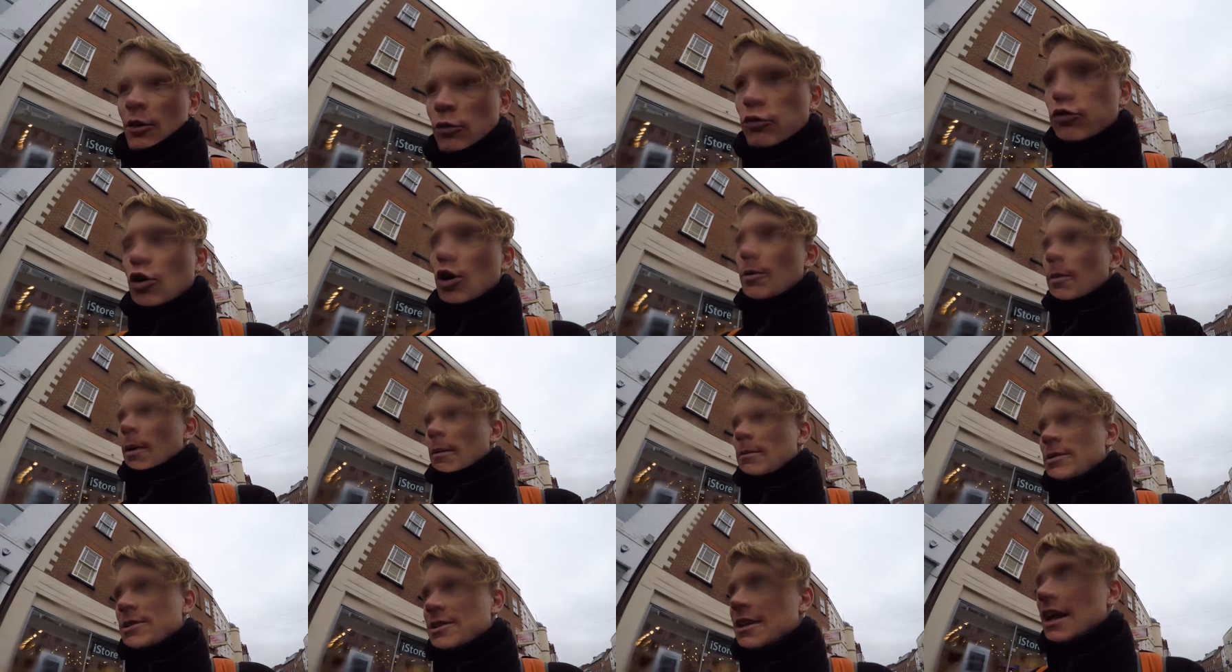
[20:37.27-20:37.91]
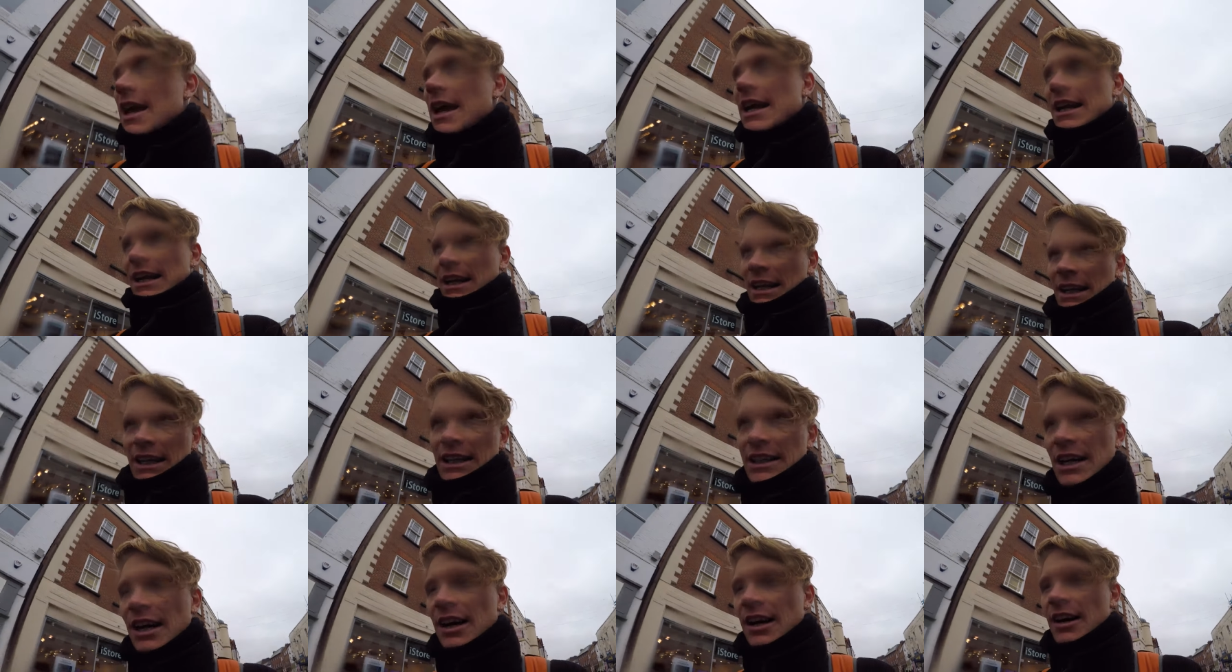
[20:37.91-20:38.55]
room I'm staying in in
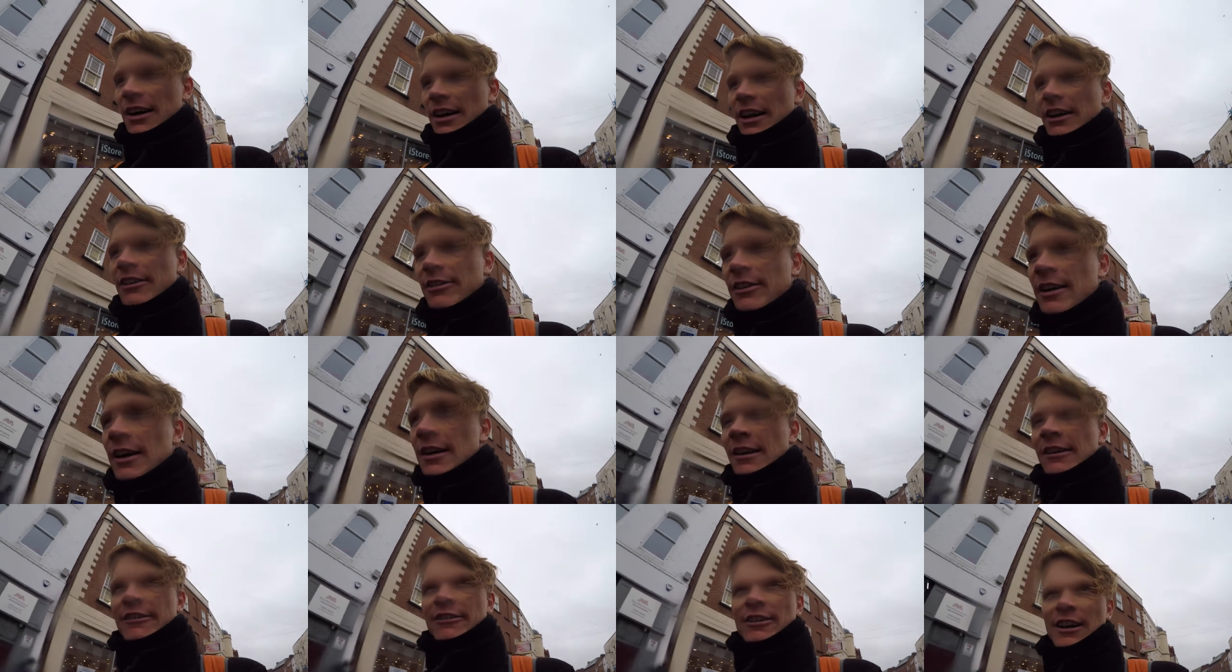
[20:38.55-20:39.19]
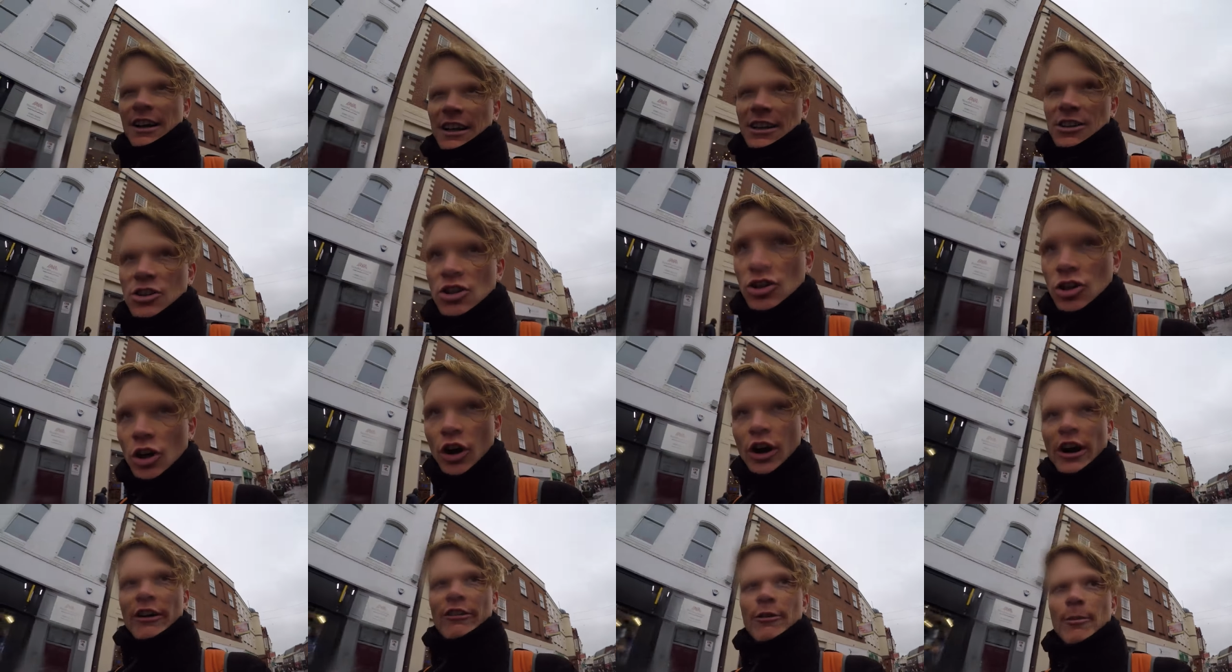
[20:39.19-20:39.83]
Cardiff, feeling
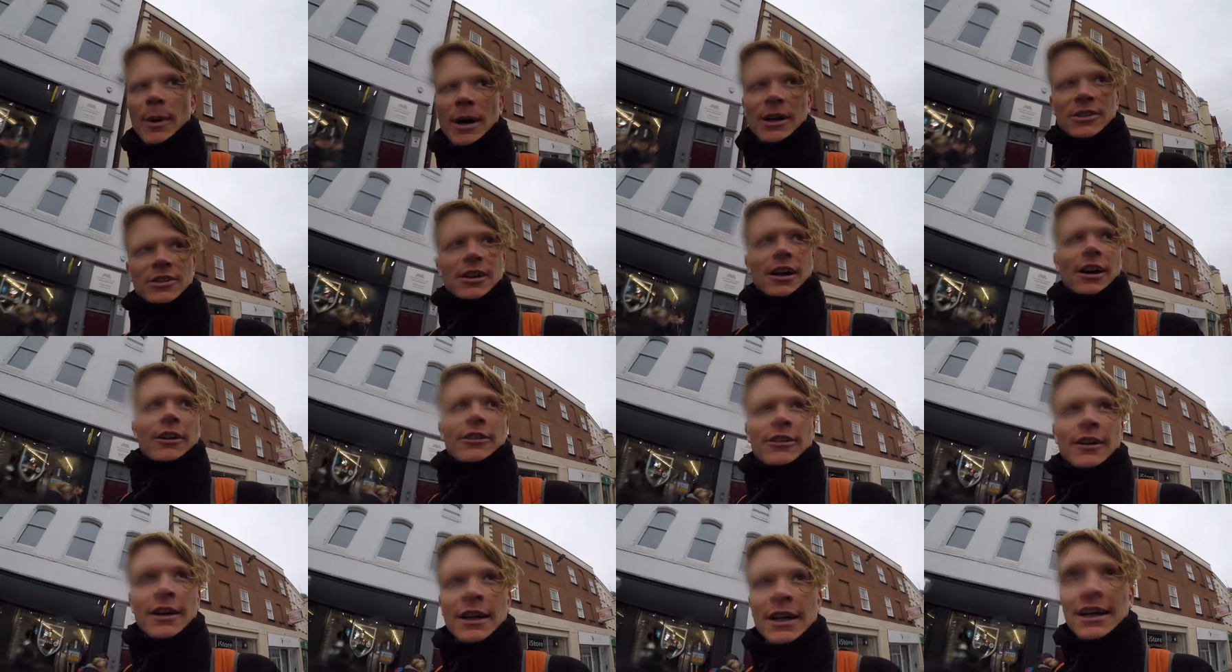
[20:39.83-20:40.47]
sorry for myself.